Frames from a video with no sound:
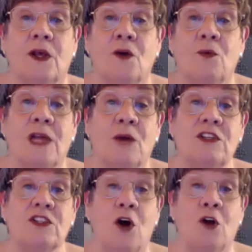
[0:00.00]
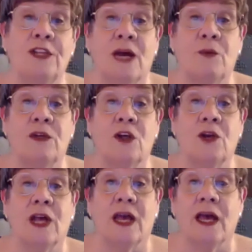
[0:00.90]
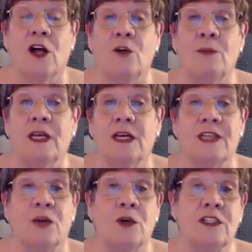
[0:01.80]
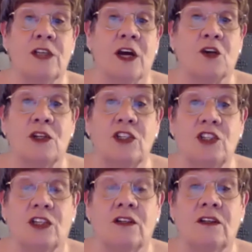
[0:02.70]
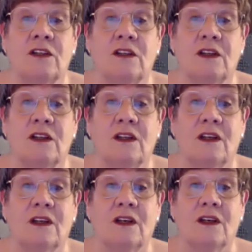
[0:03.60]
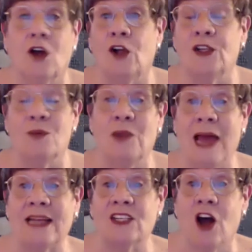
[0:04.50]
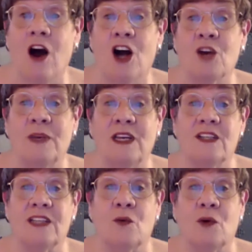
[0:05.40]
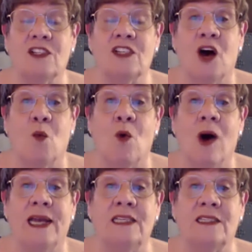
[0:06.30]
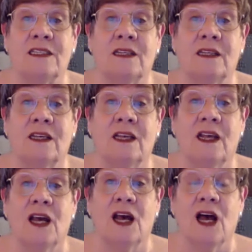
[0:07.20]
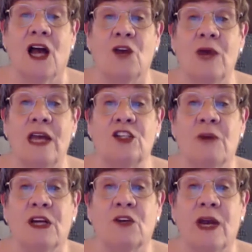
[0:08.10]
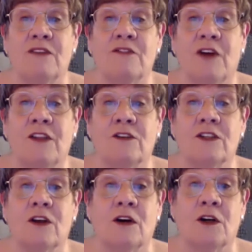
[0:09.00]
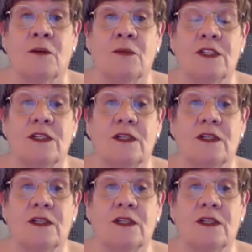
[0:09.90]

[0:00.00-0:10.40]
When I was told that I would go to hell because I was not Christian, called a black dog because I was not white, I ran to my grandfather's arms.